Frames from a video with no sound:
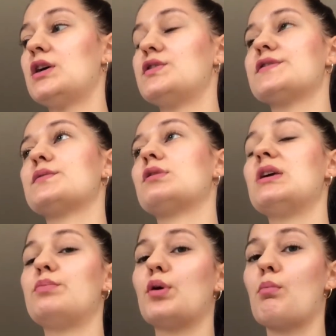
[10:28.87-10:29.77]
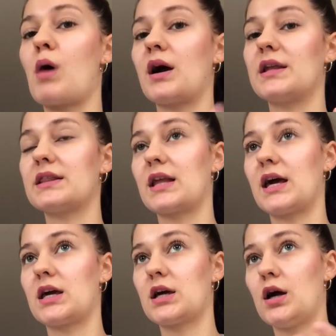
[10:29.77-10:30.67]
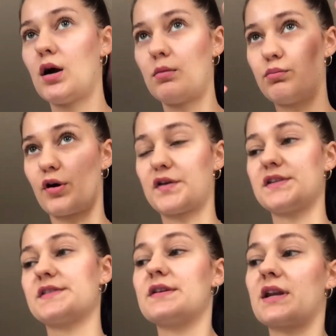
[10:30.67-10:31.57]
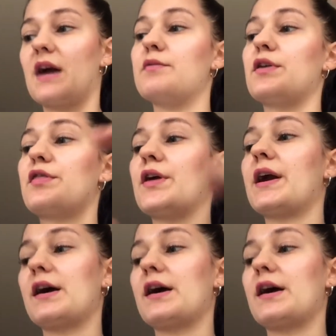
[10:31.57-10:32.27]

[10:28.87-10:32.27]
just to keep your mind like processing everything.